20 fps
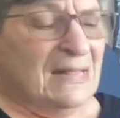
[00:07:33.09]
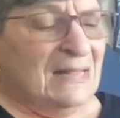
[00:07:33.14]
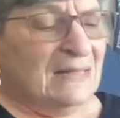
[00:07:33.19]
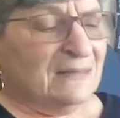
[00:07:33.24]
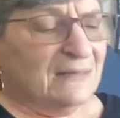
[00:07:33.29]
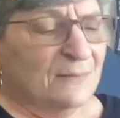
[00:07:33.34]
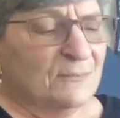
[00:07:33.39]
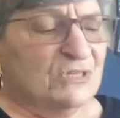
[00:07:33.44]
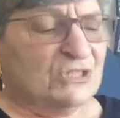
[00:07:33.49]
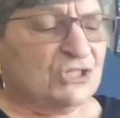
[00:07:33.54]

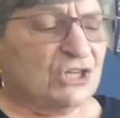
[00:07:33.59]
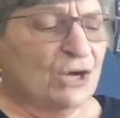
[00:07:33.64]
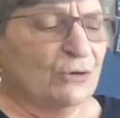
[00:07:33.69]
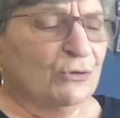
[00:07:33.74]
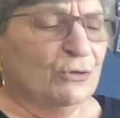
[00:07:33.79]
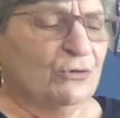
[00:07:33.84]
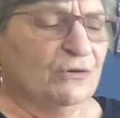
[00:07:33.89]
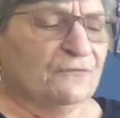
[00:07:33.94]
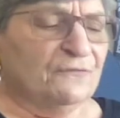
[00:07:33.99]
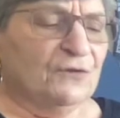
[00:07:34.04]
Let me show
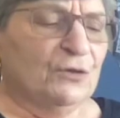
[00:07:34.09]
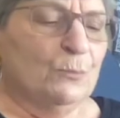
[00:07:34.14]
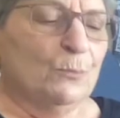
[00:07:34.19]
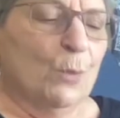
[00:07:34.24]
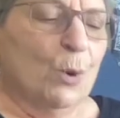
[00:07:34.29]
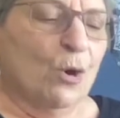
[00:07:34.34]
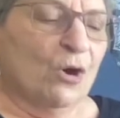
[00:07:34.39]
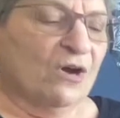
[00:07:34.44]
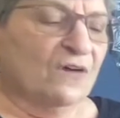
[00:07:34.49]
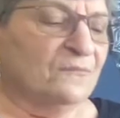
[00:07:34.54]
you a few
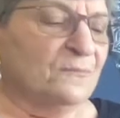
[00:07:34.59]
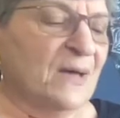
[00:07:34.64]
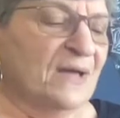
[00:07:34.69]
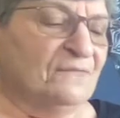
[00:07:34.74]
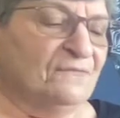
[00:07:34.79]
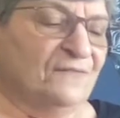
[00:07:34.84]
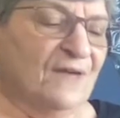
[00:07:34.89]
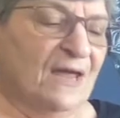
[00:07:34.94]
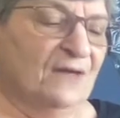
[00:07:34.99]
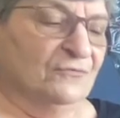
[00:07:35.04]
more of my
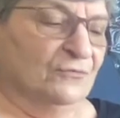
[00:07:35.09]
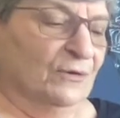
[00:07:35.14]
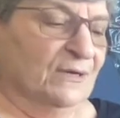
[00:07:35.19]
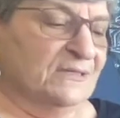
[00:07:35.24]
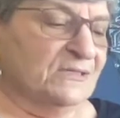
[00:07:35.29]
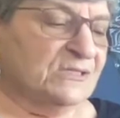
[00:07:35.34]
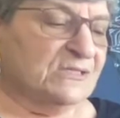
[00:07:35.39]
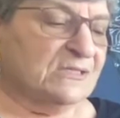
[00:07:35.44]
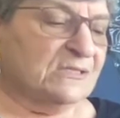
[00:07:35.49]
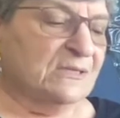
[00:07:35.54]

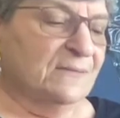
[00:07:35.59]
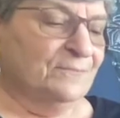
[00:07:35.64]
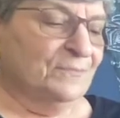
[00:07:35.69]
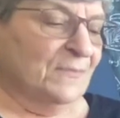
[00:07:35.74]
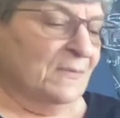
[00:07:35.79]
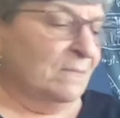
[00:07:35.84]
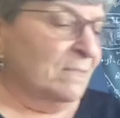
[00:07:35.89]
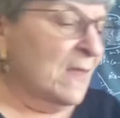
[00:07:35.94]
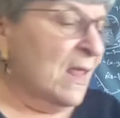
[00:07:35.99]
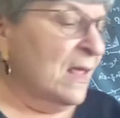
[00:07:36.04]
favorites.
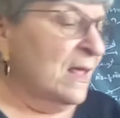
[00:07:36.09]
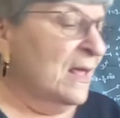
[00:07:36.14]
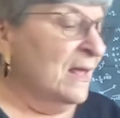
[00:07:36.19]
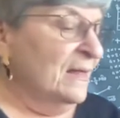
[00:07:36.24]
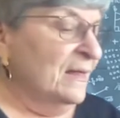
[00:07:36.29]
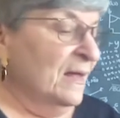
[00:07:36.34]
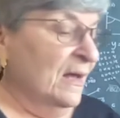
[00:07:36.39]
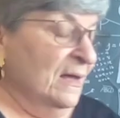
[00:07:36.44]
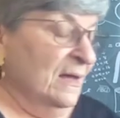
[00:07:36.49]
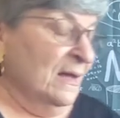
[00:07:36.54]

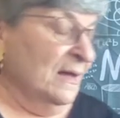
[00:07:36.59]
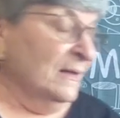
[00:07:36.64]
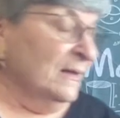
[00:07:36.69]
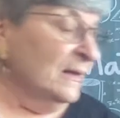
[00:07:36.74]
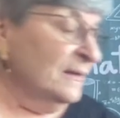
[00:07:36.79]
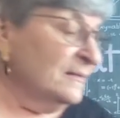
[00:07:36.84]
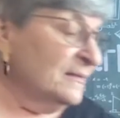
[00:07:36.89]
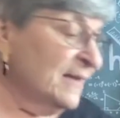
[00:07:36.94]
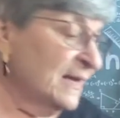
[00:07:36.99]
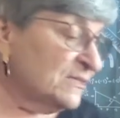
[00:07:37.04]

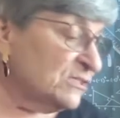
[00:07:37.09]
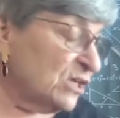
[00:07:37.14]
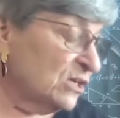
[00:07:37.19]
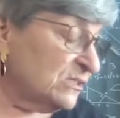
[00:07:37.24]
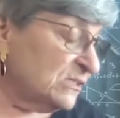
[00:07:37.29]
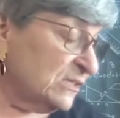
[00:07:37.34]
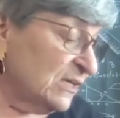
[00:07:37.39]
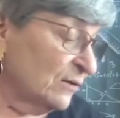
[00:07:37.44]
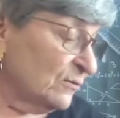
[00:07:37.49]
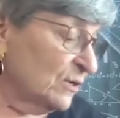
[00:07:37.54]
There's a
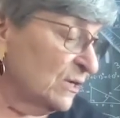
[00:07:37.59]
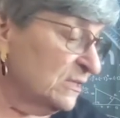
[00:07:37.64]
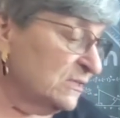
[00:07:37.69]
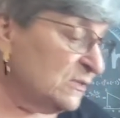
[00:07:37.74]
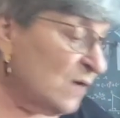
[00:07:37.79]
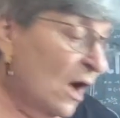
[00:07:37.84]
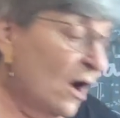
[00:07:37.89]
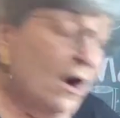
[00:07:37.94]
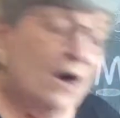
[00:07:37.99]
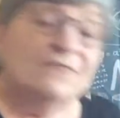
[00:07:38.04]
series
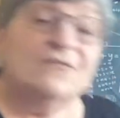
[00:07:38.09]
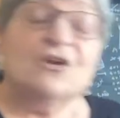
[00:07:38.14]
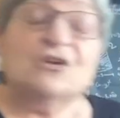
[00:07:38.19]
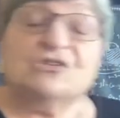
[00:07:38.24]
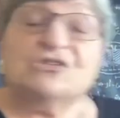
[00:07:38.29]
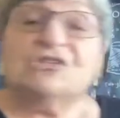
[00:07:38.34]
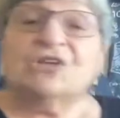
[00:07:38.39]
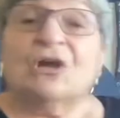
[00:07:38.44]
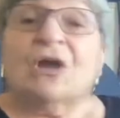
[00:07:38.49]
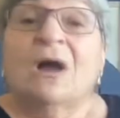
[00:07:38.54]
of
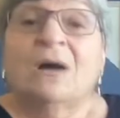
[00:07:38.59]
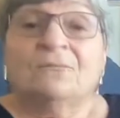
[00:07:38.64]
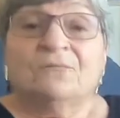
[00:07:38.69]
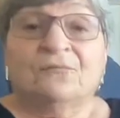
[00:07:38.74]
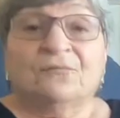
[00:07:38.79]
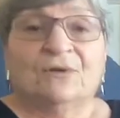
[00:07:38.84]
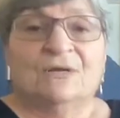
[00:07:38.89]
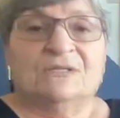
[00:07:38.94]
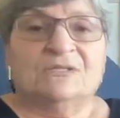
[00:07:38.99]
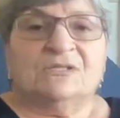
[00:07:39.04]

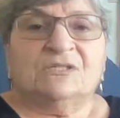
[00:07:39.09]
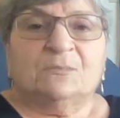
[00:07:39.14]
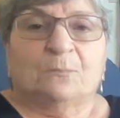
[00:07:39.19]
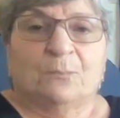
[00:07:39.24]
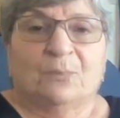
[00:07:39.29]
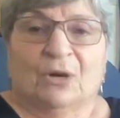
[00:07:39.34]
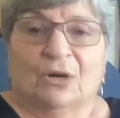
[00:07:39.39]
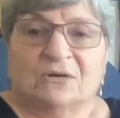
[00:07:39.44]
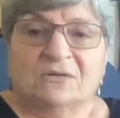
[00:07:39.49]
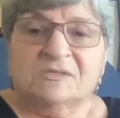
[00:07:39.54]
circumference
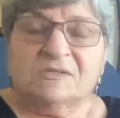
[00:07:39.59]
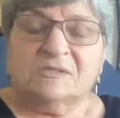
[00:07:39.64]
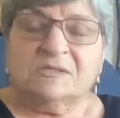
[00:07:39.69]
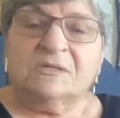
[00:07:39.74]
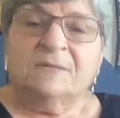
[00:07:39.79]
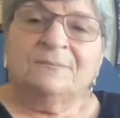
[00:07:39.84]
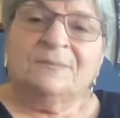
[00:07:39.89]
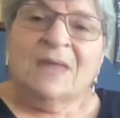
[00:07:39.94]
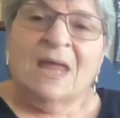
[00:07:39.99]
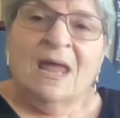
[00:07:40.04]
books,
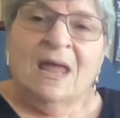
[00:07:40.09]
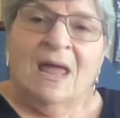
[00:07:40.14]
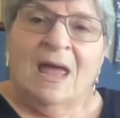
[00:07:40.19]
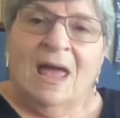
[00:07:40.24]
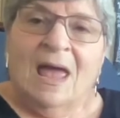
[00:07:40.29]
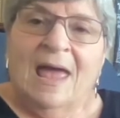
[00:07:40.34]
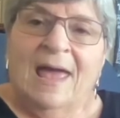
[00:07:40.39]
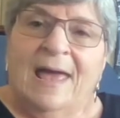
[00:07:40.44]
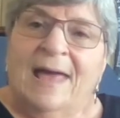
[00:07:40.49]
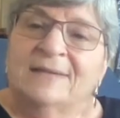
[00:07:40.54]

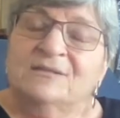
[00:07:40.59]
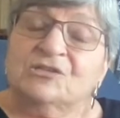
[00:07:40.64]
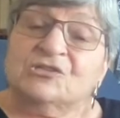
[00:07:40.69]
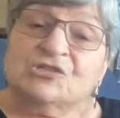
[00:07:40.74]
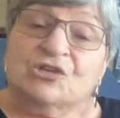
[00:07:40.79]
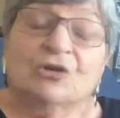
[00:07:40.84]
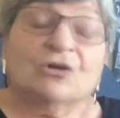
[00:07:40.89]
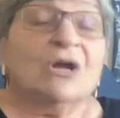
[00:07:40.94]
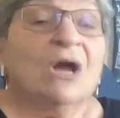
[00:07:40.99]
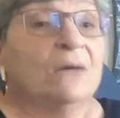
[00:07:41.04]
and
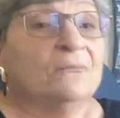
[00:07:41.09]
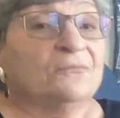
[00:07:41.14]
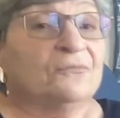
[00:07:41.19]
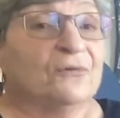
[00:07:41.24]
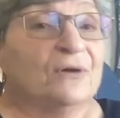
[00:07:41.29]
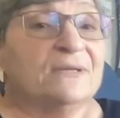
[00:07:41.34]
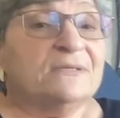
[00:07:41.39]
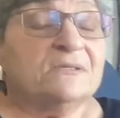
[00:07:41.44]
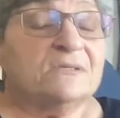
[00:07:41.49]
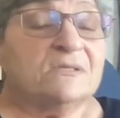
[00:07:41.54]

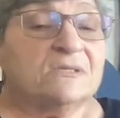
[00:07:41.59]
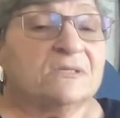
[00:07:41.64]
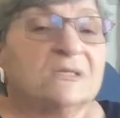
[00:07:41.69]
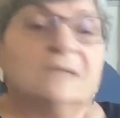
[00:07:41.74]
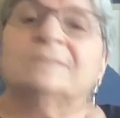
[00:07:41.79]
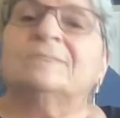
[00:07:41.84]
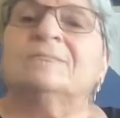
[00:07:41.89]
Circumference